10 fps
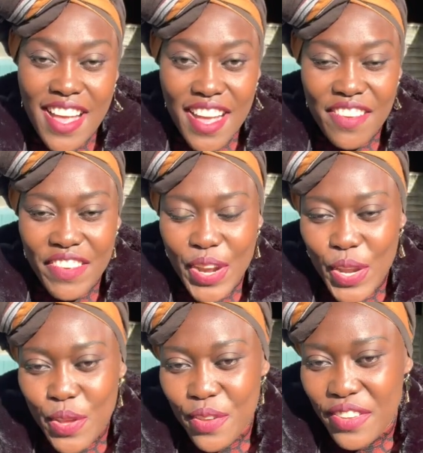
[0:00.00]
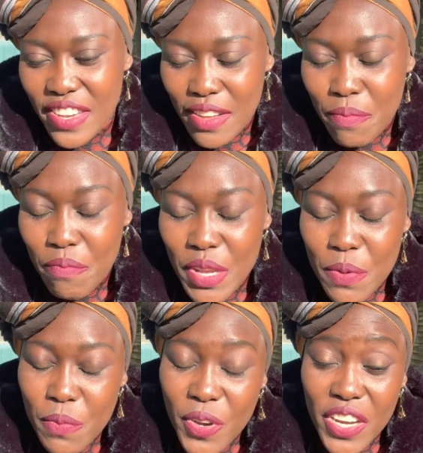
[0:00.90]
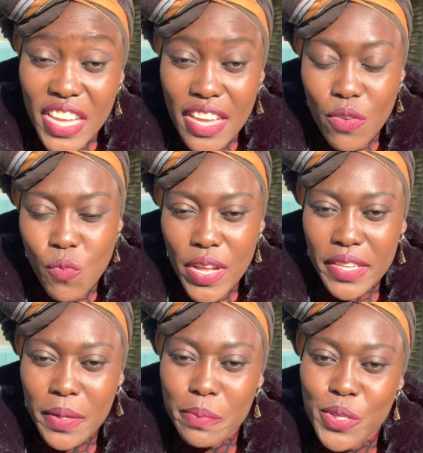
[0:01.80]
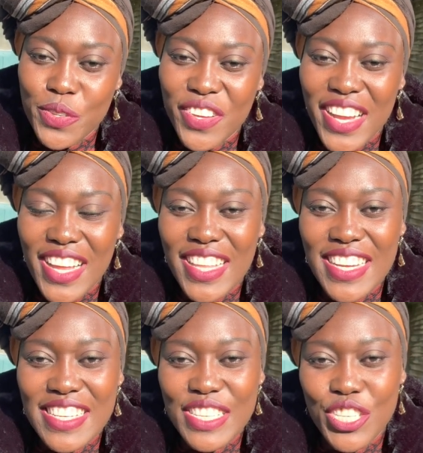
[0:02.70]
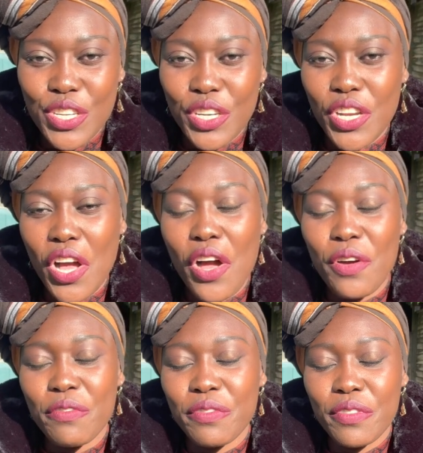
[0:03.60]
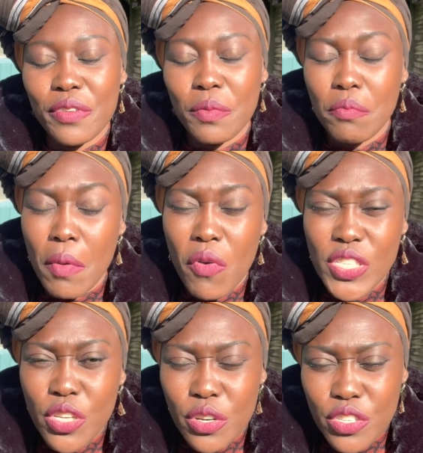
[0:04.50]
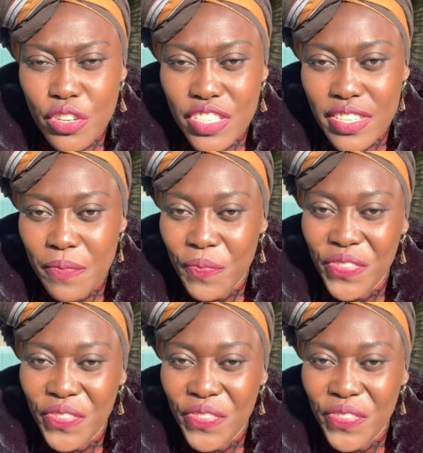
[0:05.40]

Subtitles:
A very good mid-morning, and welcome to another edition of Mama Watoro Talks.